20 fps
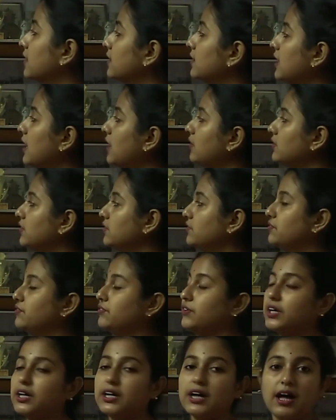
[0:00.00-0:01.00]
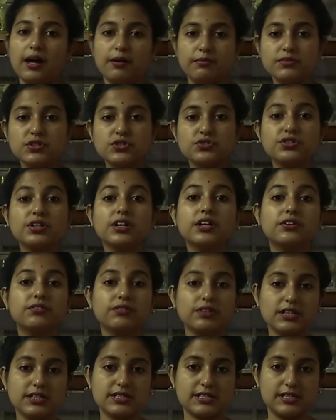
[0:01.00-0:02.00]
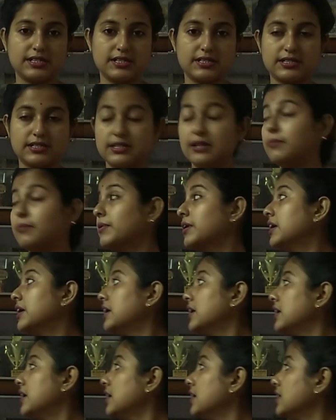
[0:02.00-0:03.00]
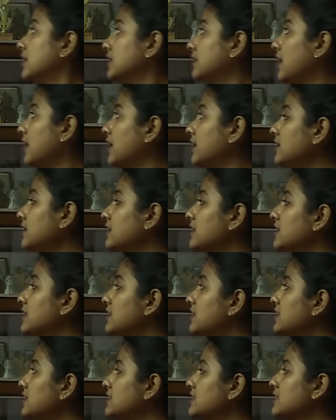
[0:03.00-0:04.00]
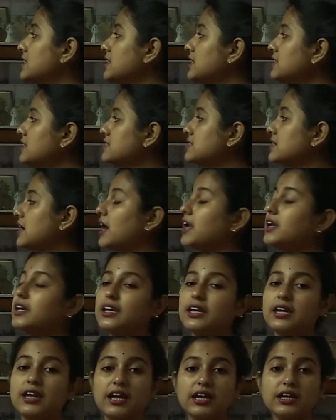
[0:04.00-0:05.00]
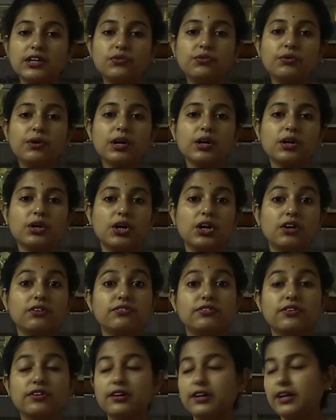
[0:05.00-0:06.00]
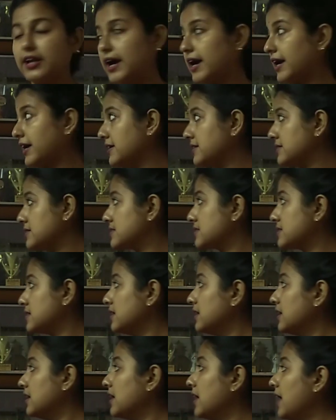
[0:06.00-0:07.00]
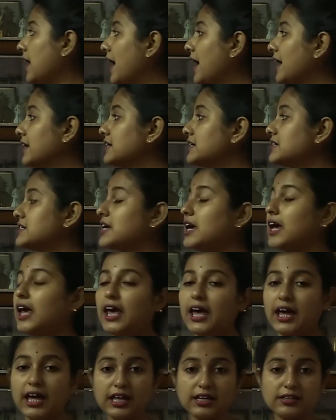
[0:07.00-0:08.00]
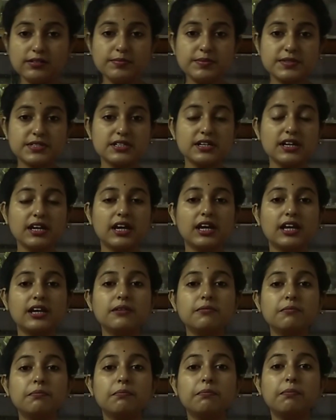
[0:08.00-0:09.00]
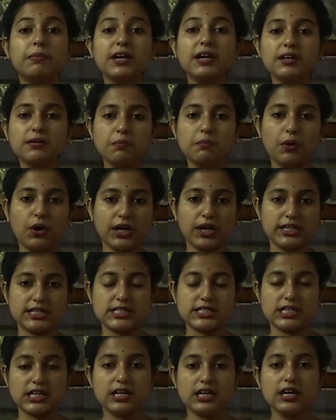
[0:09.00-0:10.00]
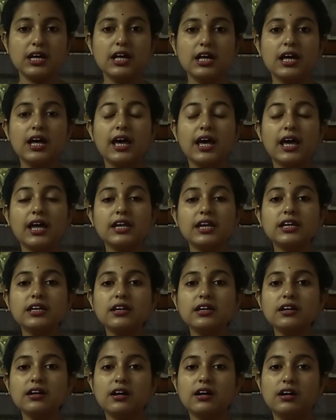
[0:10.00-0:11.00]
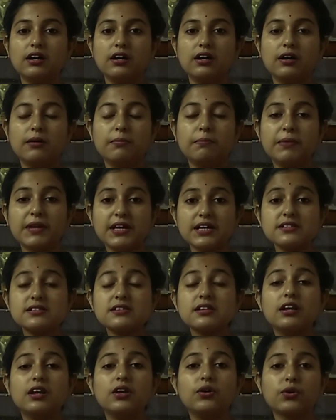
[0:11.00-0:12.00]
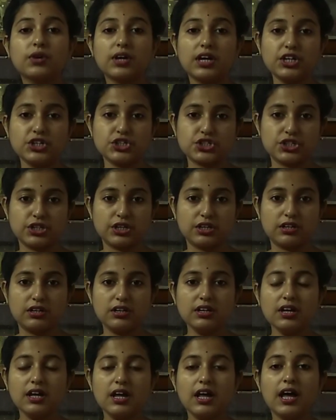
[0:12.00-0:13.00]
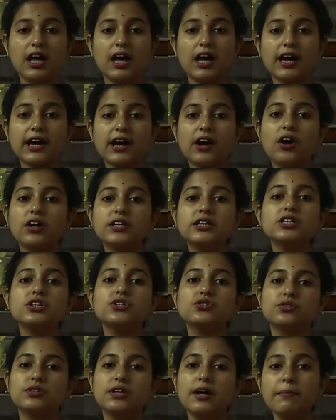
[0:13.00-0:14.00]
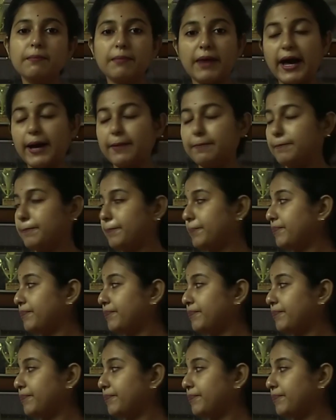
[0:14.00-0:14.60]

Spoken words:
Now if we come to the grid system, then it is a network of lines and it helps in pinpointing any place location according to the map,